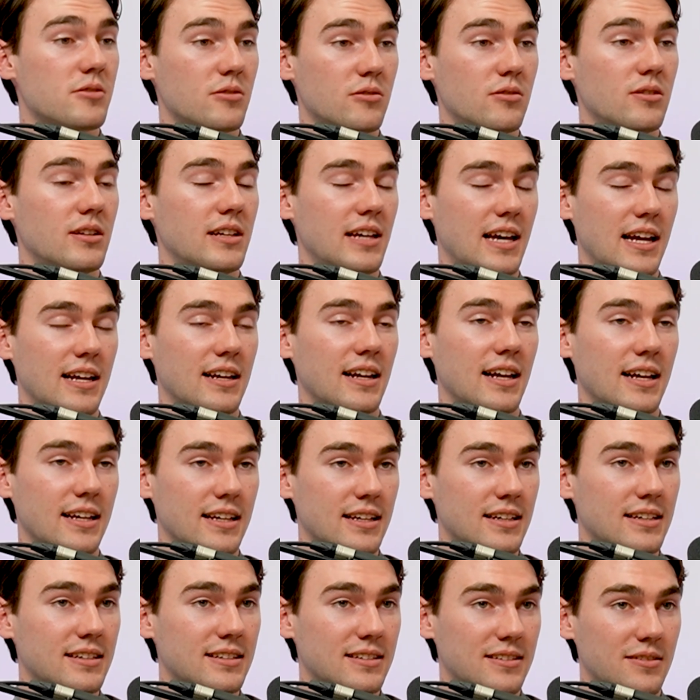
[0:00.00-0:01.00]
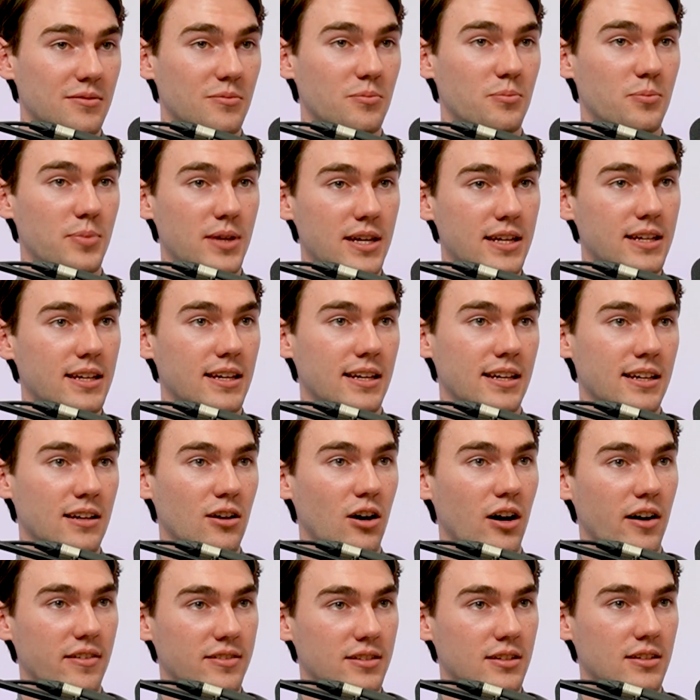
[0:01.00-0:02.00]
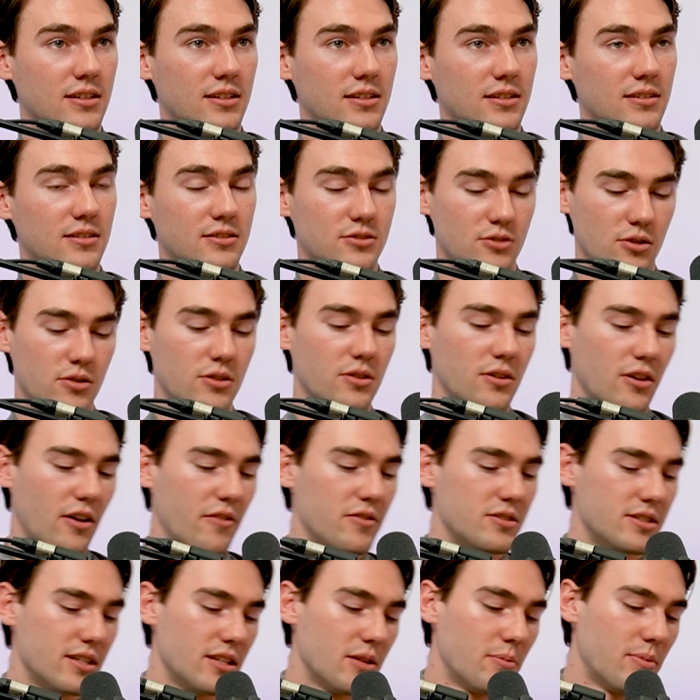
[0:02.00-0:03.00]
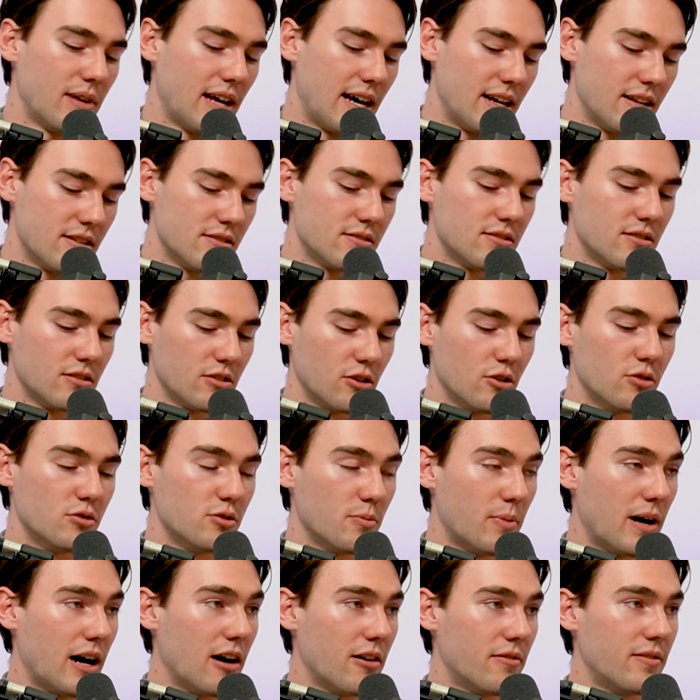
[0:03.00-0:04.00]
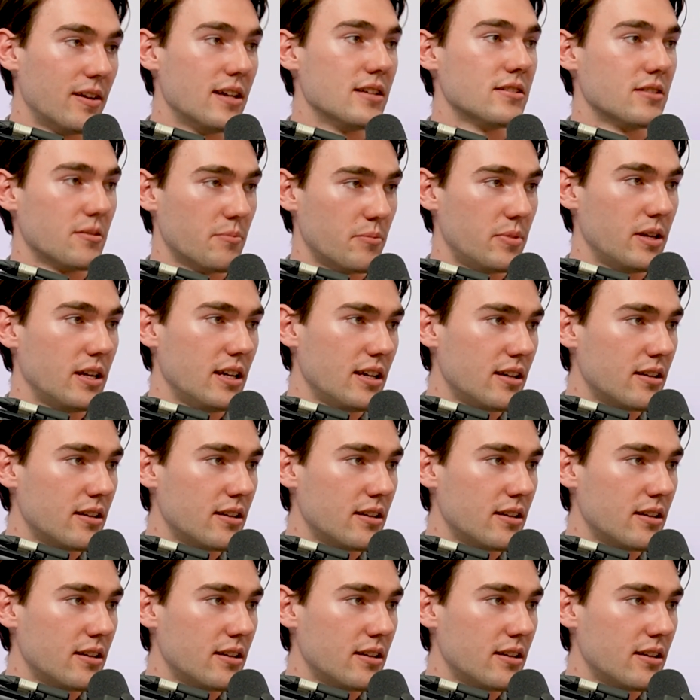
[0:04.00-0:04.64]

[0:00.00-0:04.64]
Absolutely. And like peaking after, so obviously the plan is to go to power phase and